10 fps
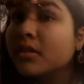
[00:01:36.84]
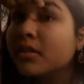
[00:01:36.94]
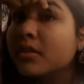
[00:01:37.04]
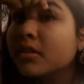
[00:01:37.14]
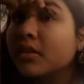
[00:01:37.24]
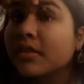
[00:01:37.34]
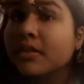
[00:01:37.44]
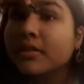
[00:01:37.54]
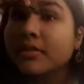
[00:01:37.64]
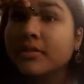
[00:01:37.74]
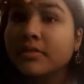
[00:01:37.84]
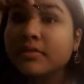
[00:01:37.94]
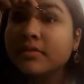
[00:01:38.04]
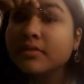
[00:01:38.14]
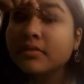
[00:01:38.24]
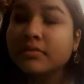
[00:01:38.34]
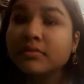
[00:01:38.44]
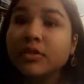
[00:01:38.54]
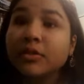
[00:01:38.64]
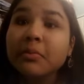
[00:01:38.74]

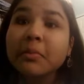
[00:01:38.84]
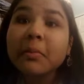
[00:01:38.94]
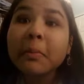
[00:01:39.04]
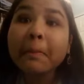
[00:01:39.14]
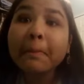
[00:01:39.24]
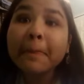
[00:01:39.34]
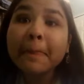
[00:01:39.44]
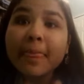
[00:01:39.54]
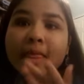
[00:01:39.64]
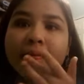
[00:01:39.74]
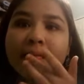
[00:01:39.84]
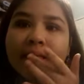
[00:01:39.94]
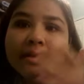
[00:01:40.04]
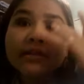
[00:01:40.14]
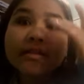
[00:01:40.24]
No one is speaking in this clip.